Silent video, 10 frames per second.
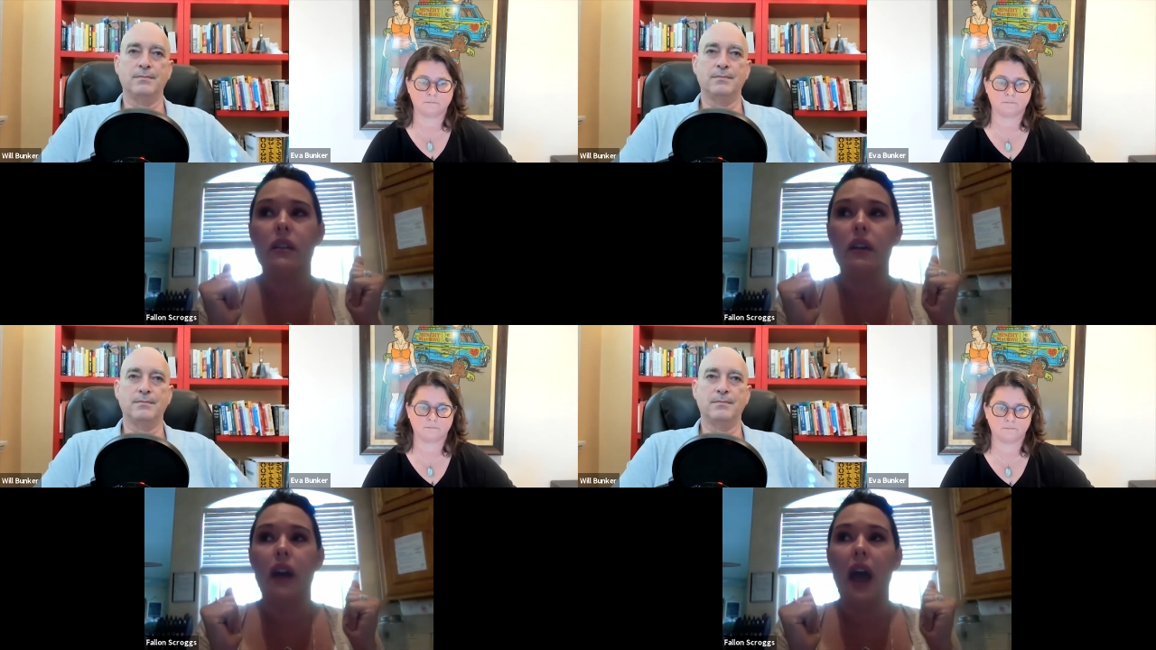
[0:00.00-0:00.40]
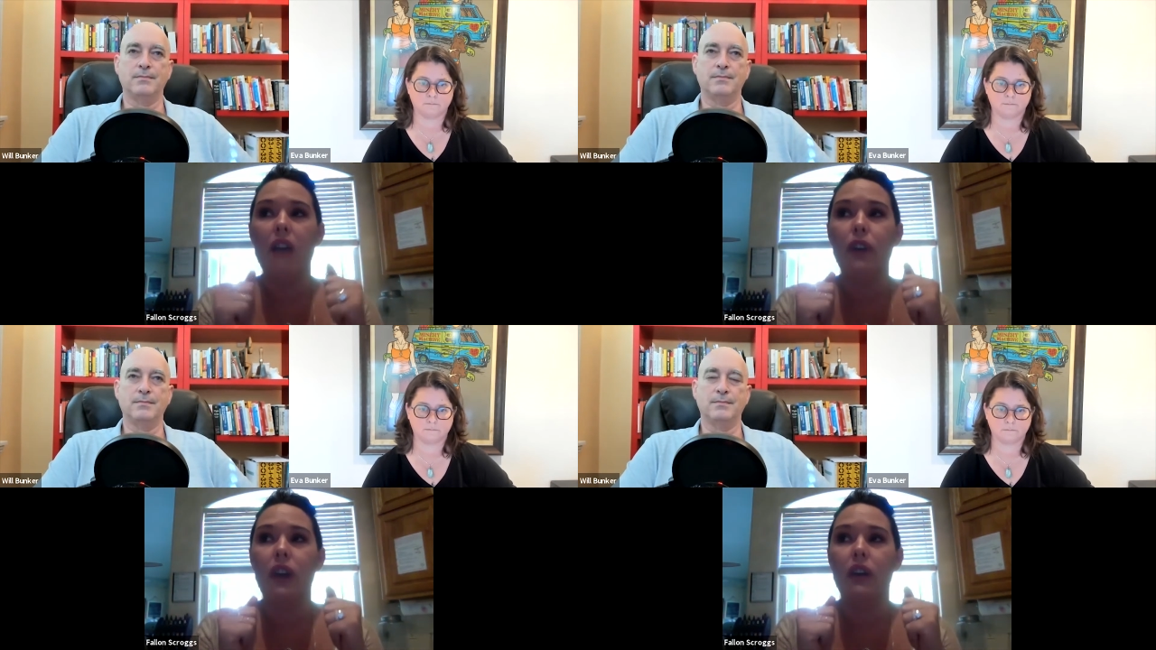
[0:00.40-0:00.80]

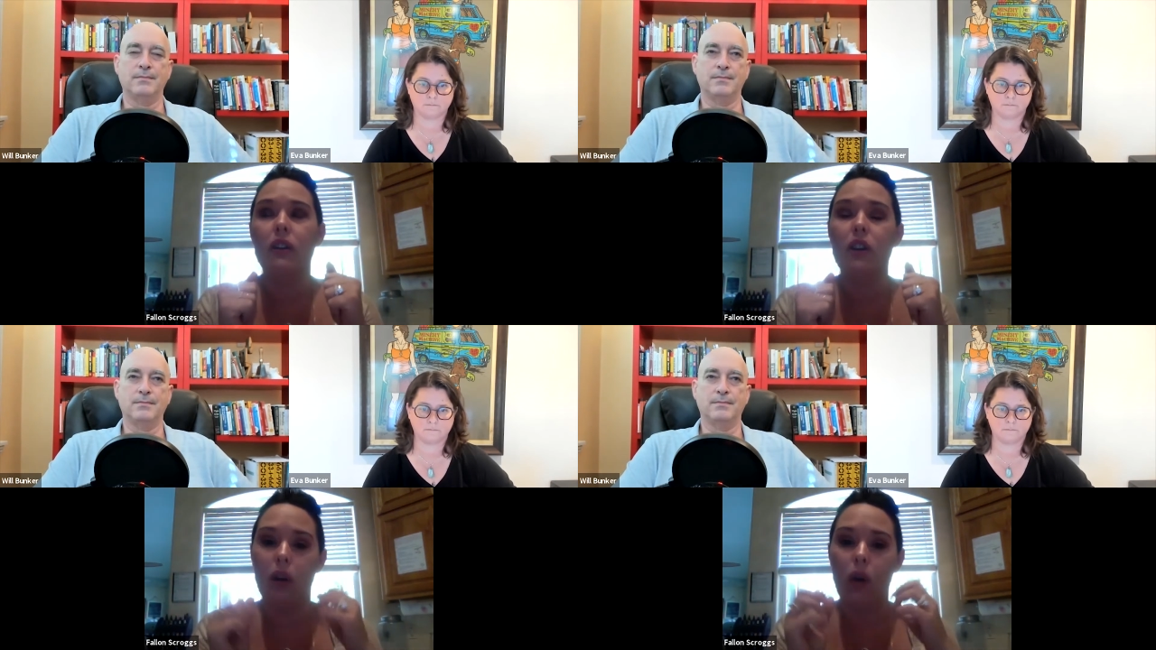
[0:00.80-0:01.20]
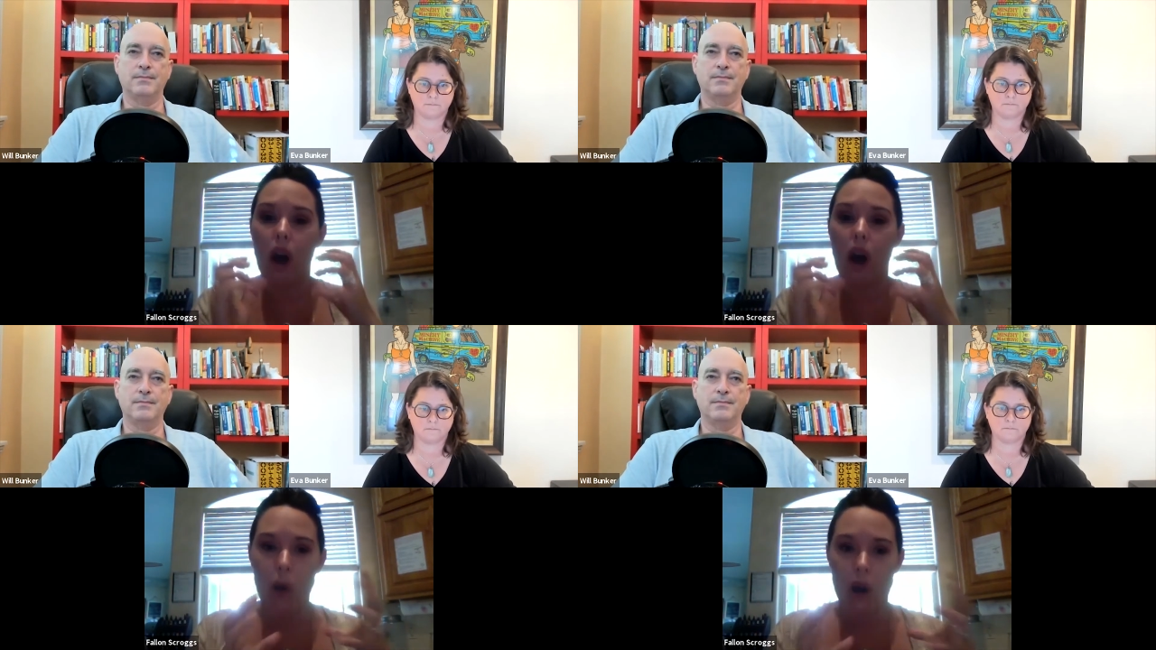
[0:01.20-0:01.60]
Speaker 1: having, you know,
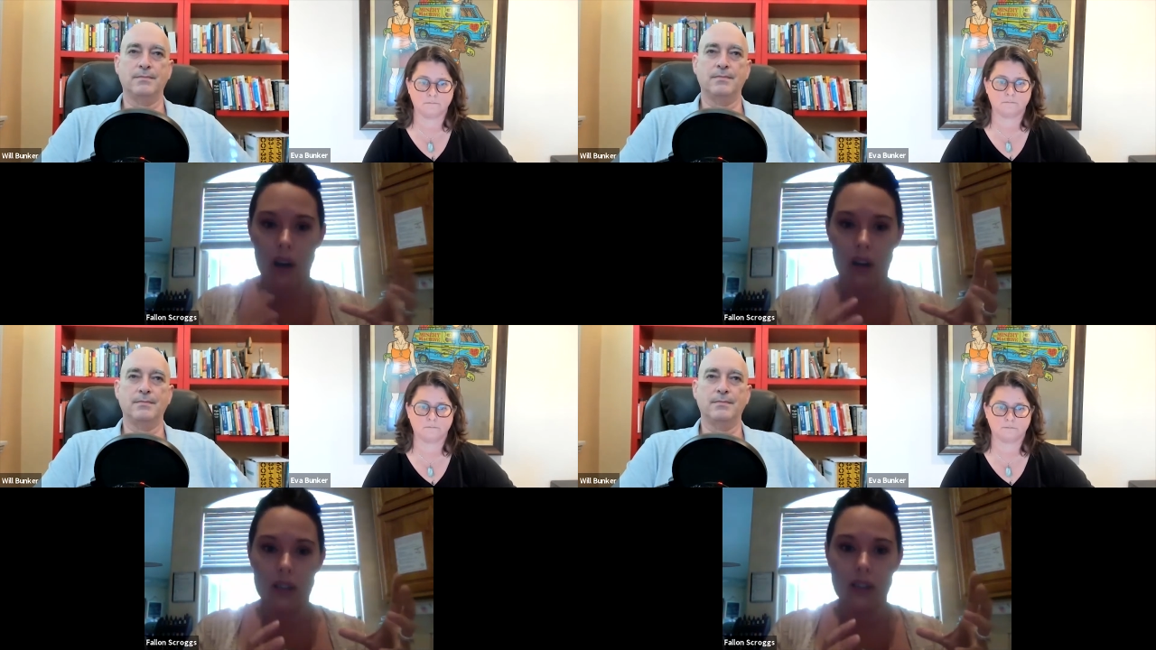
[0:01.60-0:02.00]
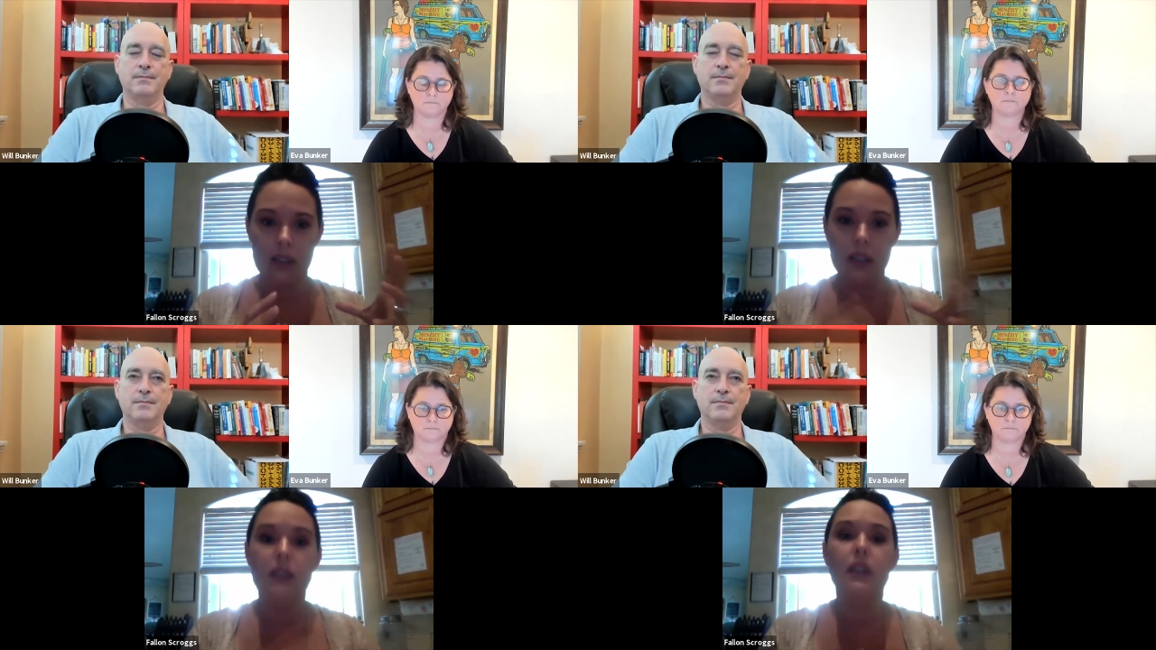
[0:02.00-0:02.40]
our products
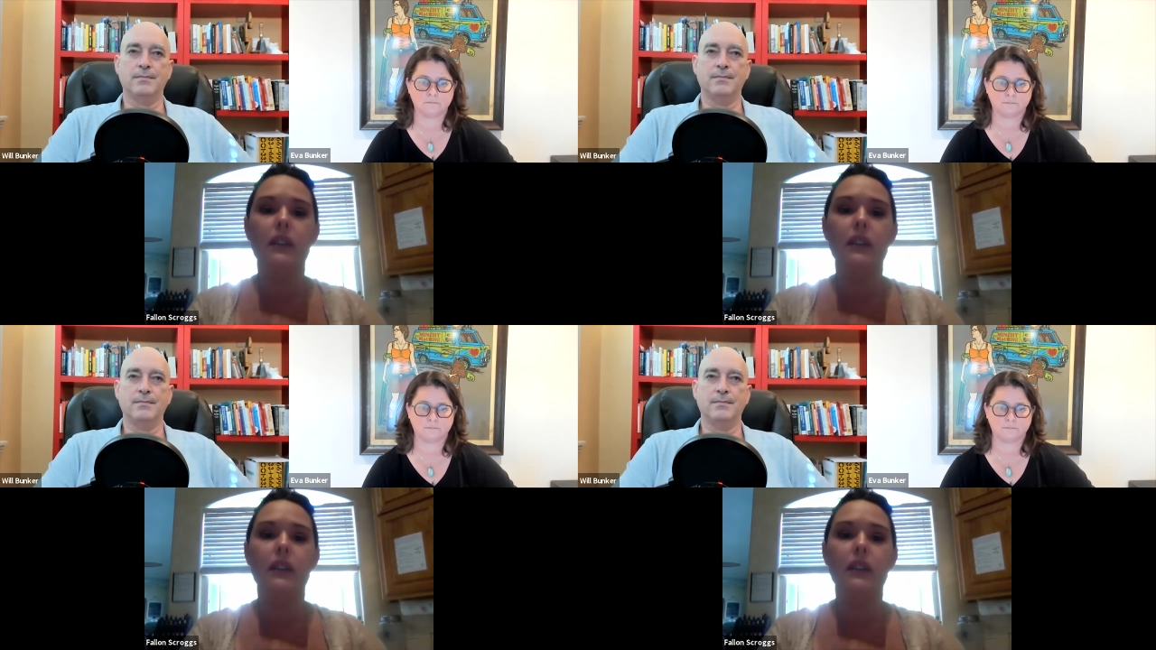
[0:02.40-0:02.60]
that